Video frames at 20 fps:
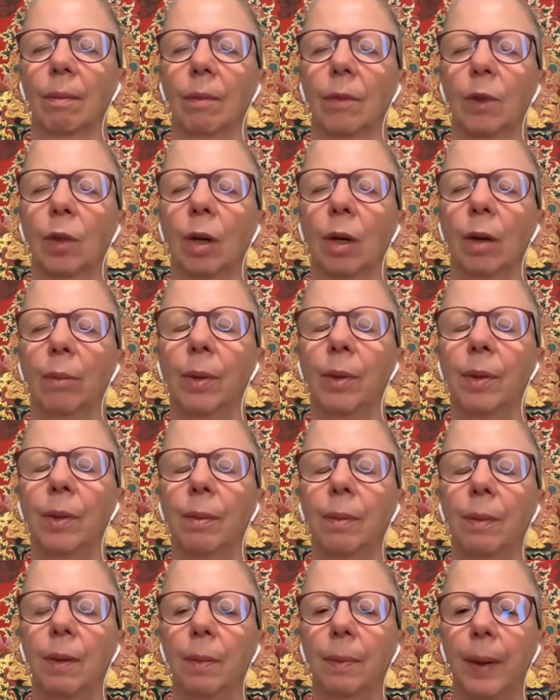Try and put
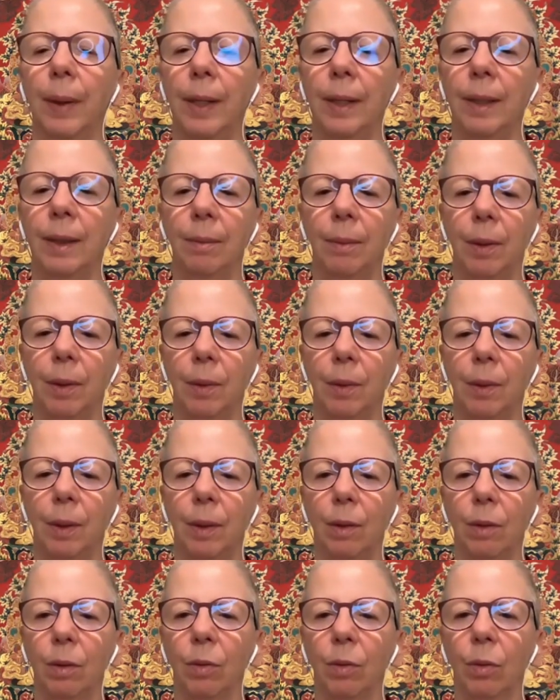some space in between
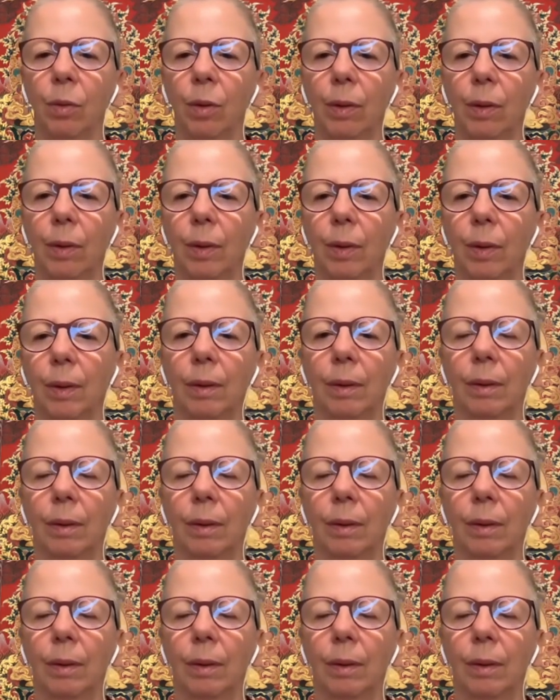the thoughts.